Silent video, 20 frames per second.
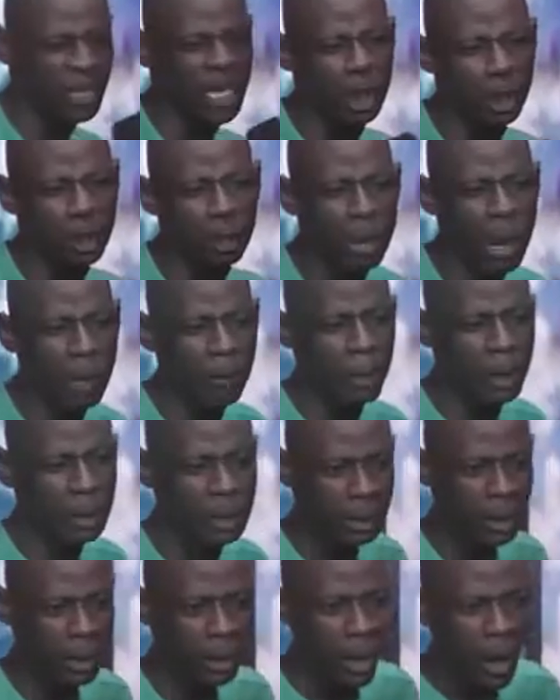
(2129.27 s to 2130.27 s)
human body.
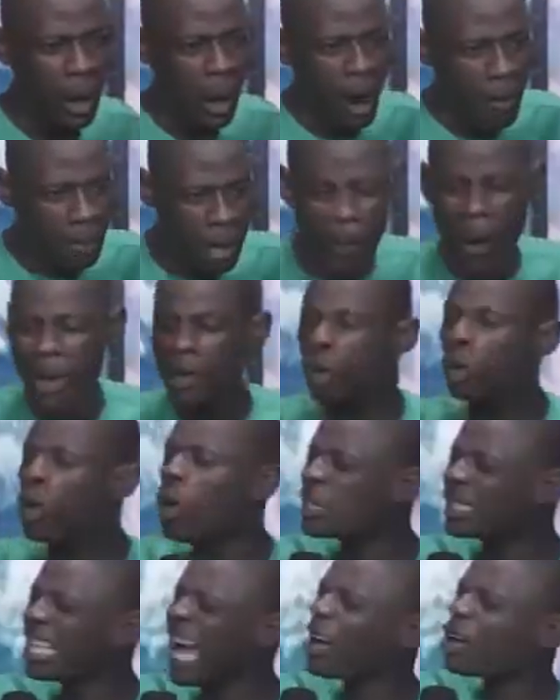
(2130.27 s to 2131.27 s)
But when you
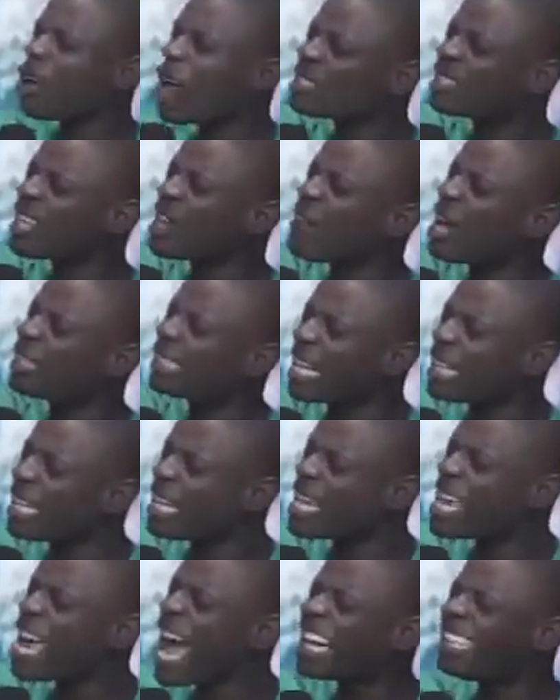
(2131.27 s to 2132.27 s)
look at God's servant that he
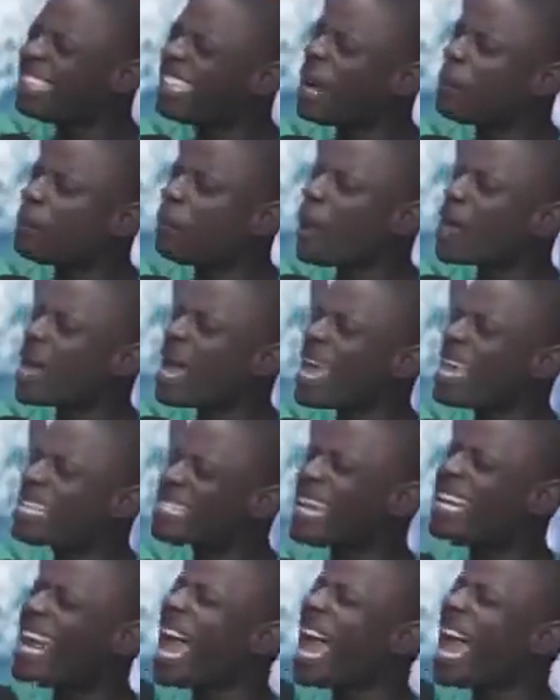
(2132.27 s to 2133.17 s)
had there, boy, he's an